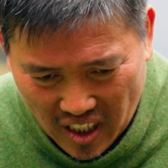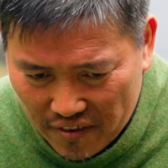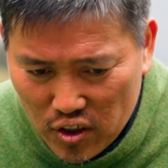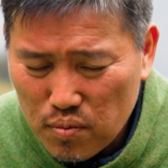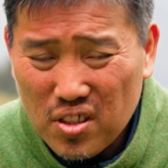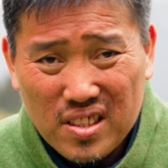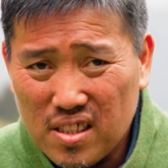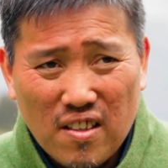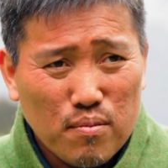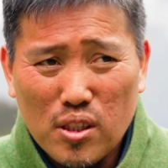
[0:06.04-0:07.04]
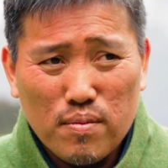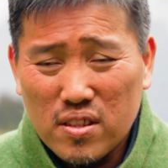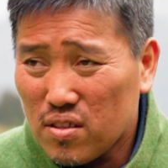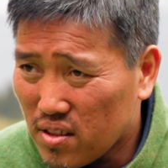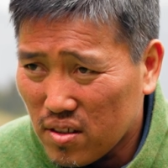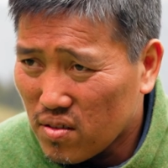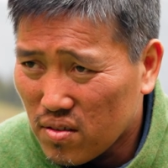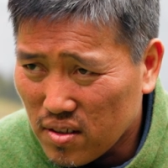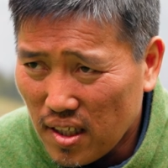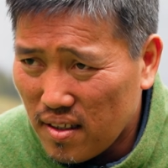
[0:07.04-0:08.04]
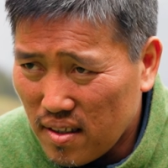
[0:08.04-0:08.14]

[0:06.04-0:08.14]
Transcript: Everybody's life purpose, not just yours.